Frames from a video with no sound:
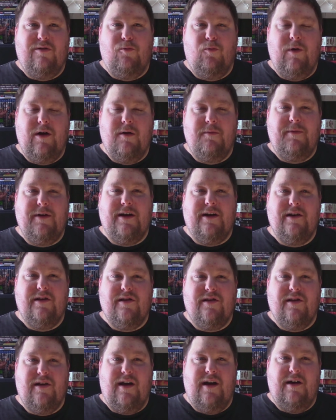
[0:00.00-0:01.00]
weird,
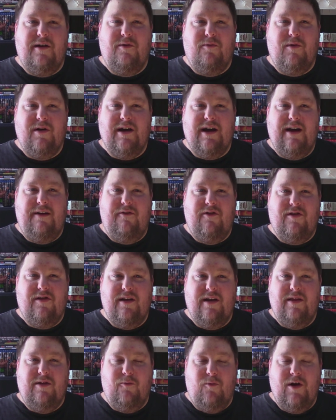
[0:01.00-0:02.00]
because
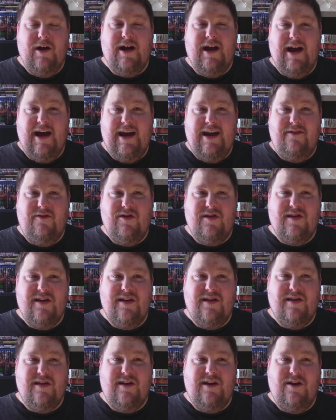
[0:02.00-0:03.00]
the one guy even
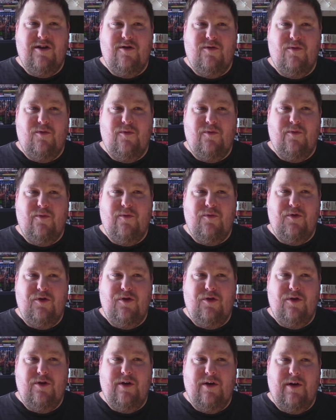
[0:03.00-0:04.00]
says,
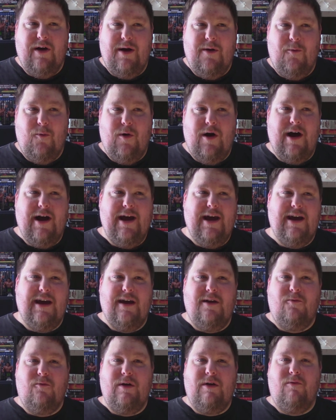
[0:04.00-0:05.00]
why
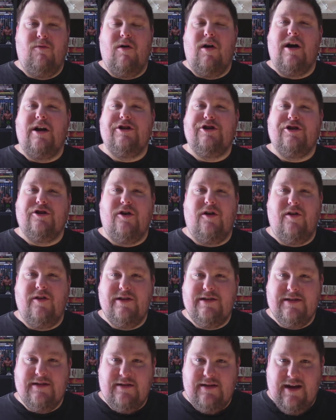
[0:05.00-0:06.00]
can we watch all
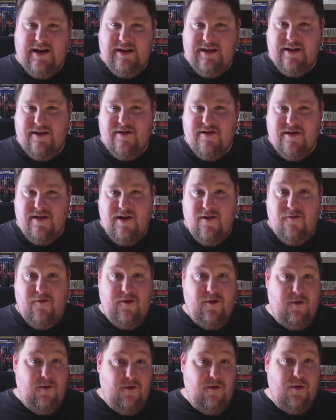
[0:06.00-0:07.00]
this death and
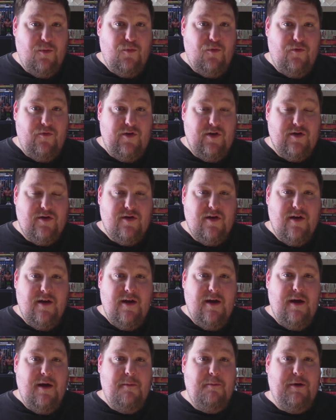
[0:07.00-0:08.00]
stuff in horror movies,
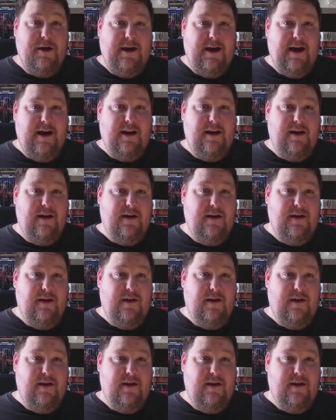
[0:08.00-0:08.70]
but yet,